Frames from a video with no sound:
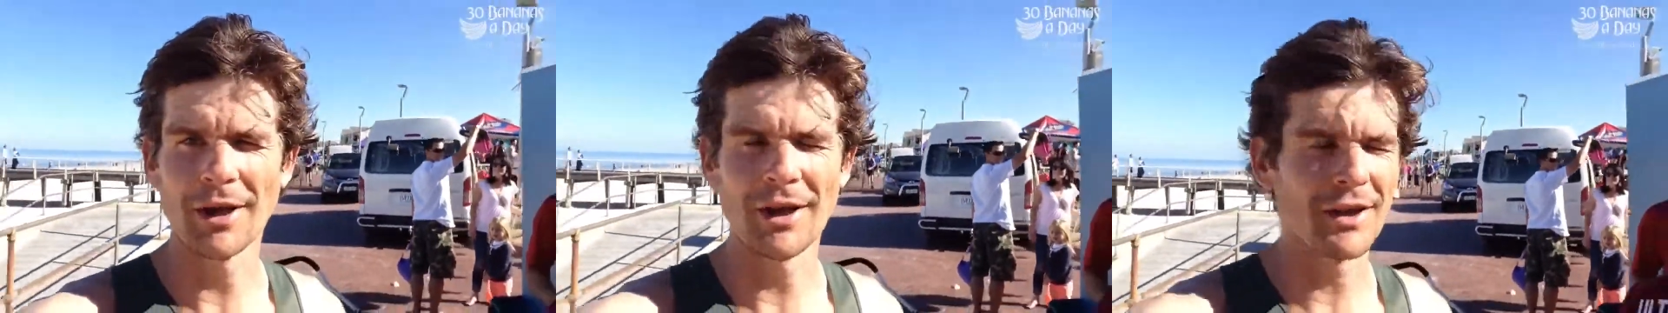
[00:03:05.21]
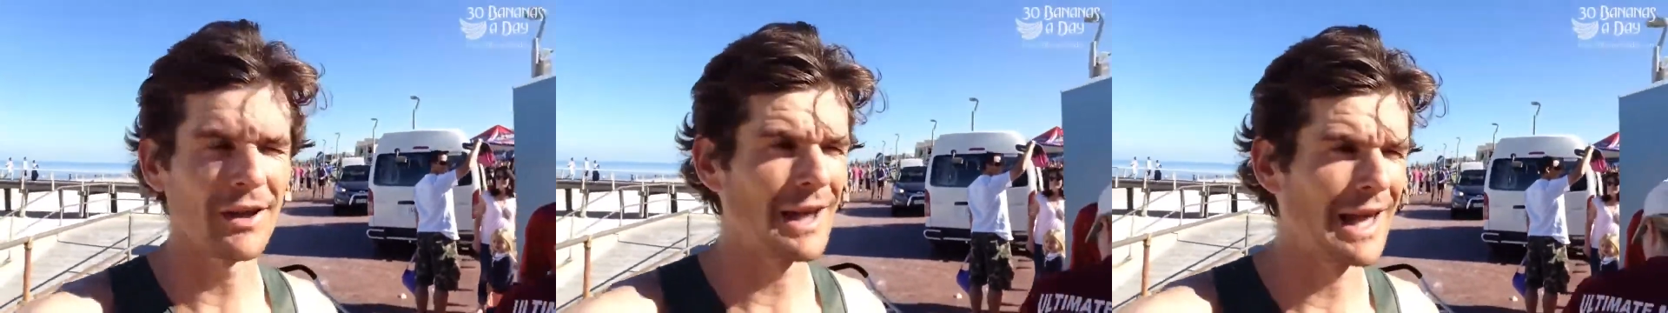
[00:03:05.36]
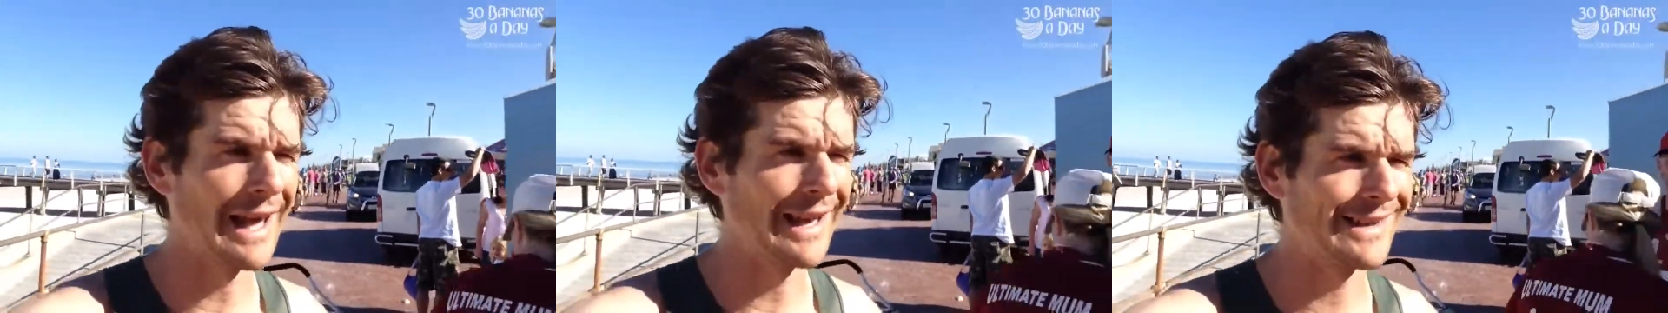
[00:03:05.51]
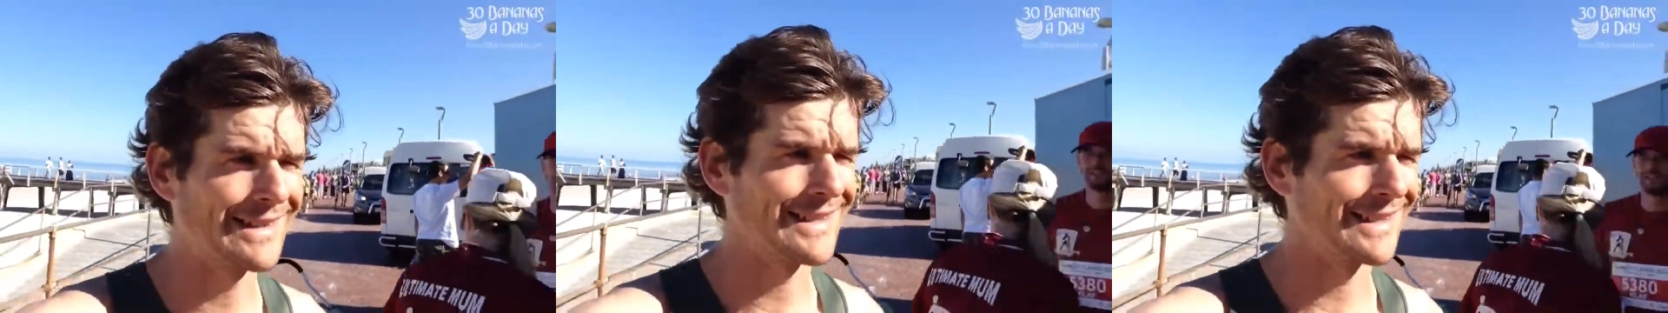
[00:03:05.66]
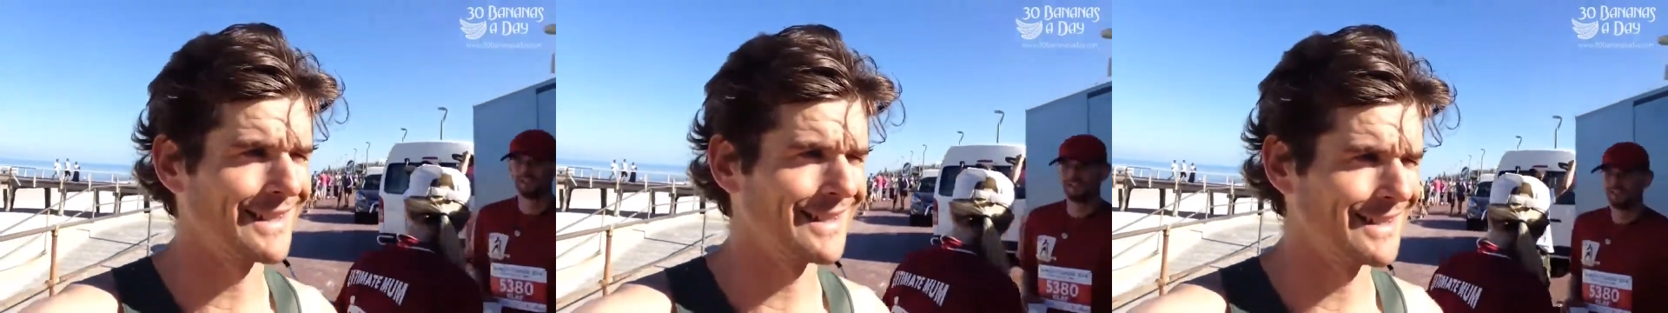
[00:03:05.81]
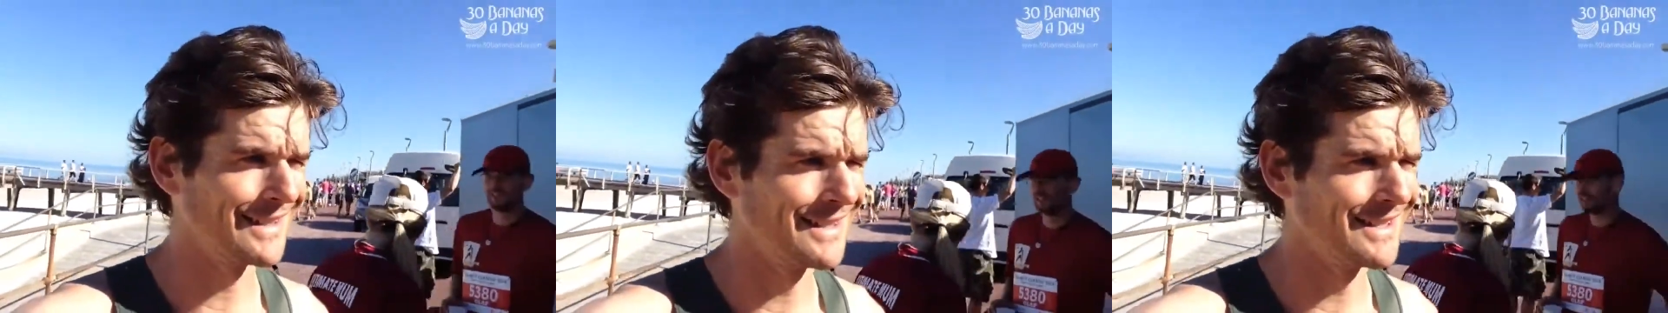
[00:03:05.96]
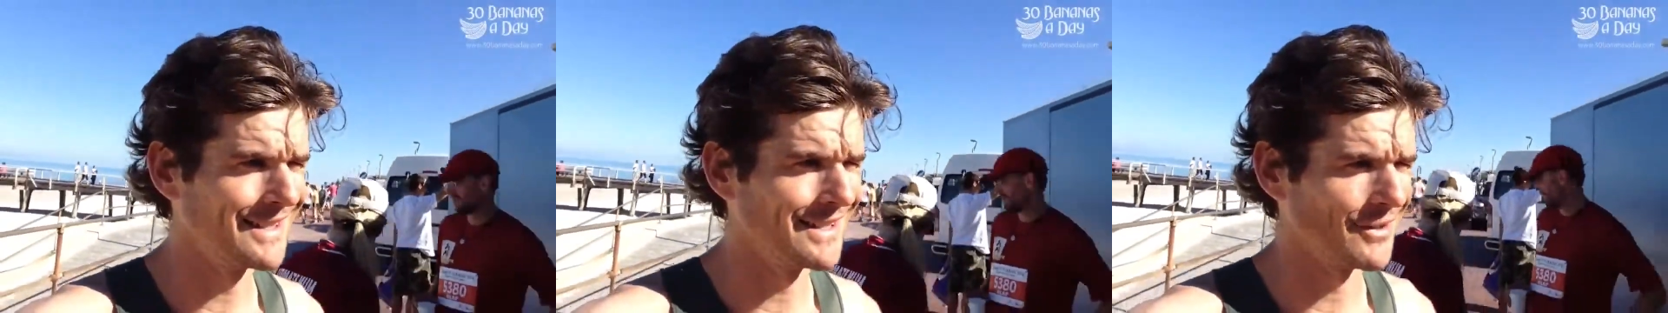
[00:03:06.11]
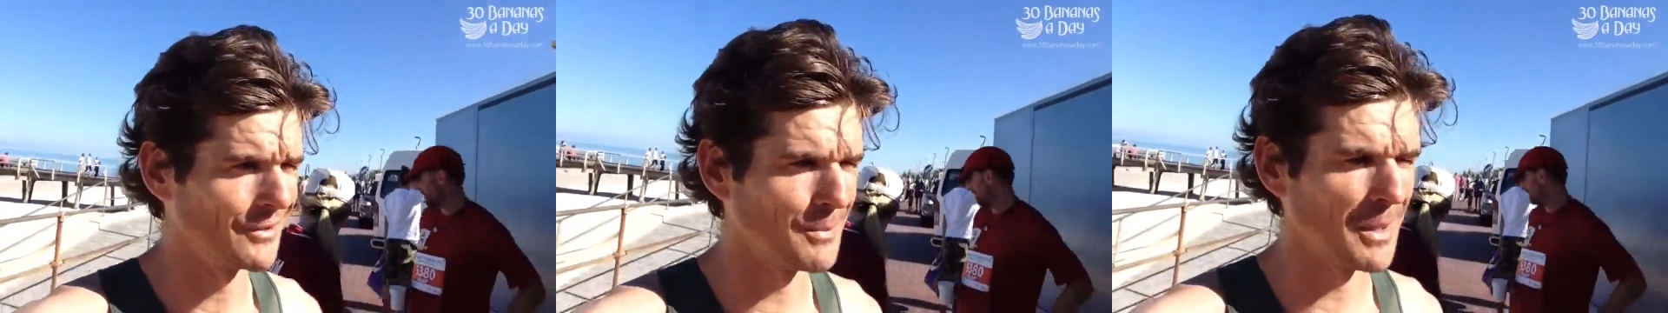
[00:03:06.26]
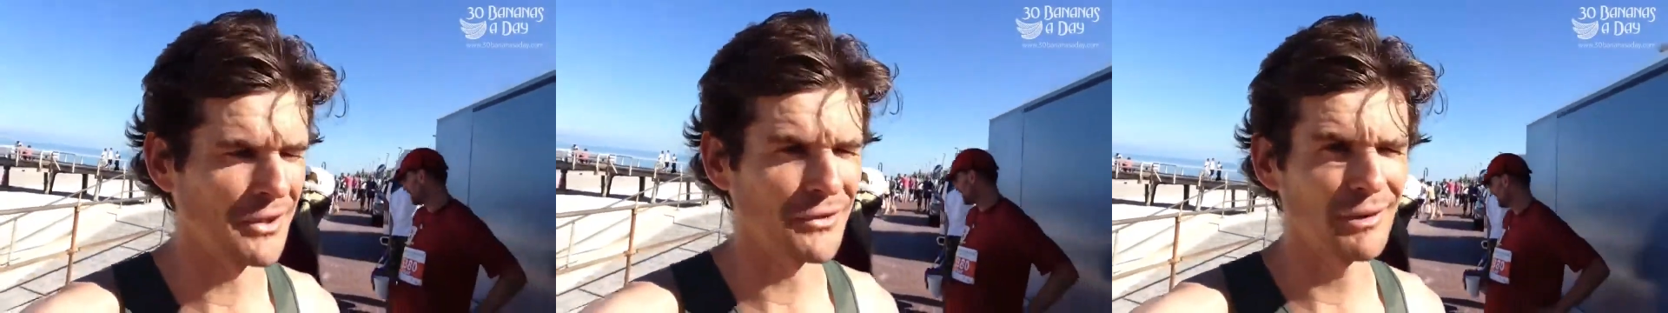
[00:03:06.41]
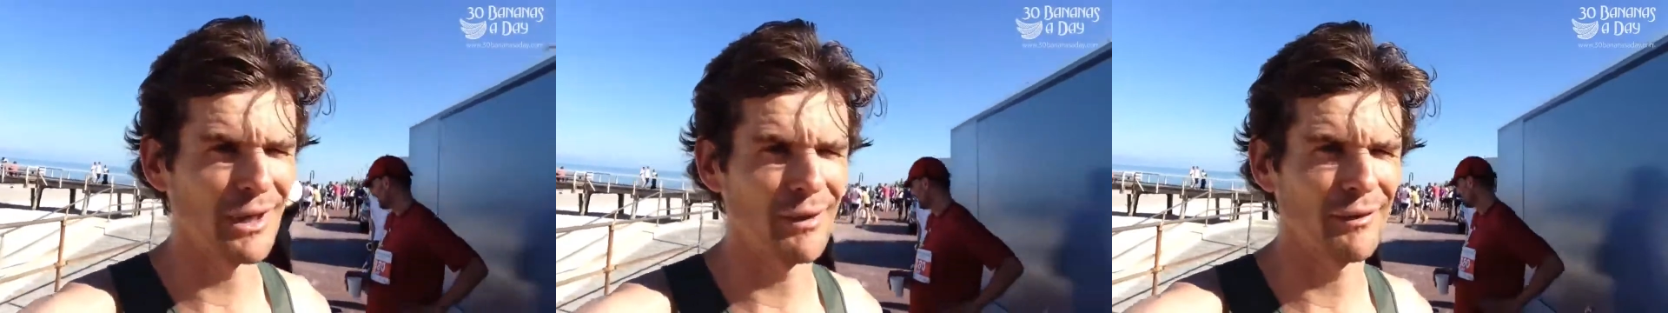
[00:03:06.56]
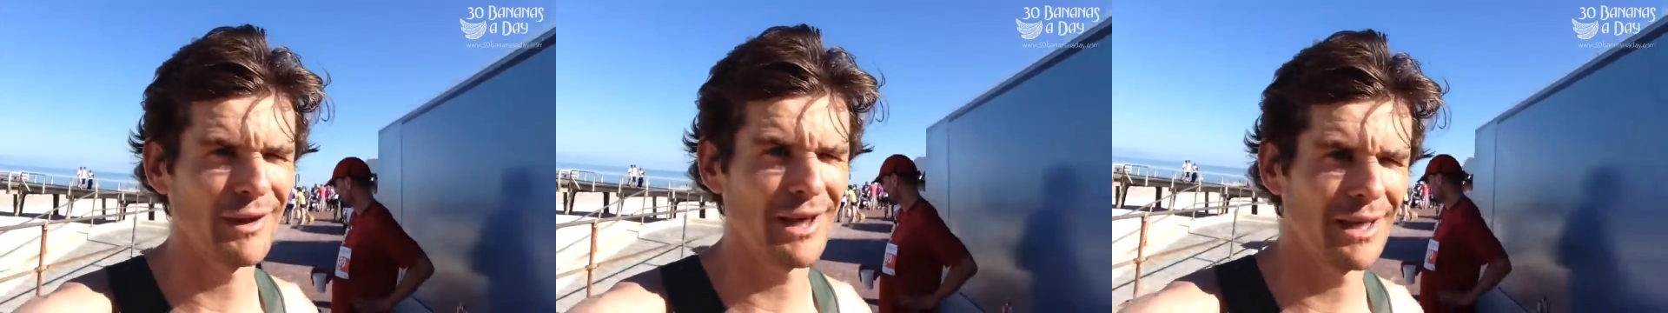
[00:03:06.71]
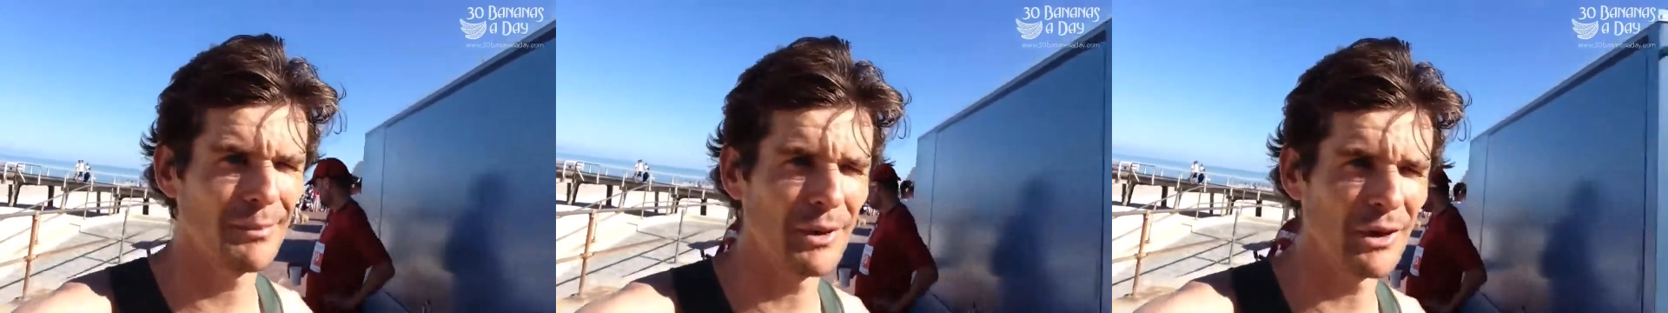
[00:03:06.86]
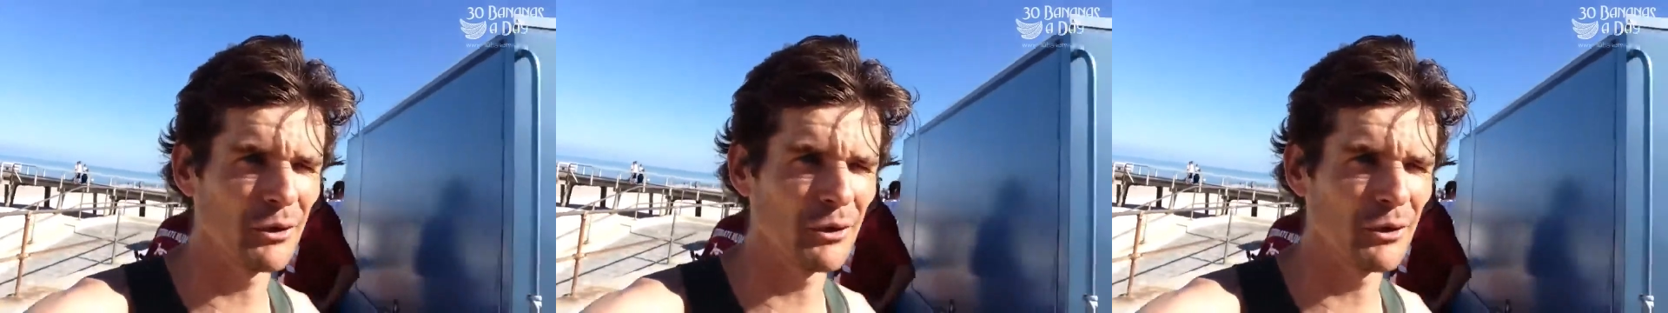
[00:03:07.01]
I was messing around with that.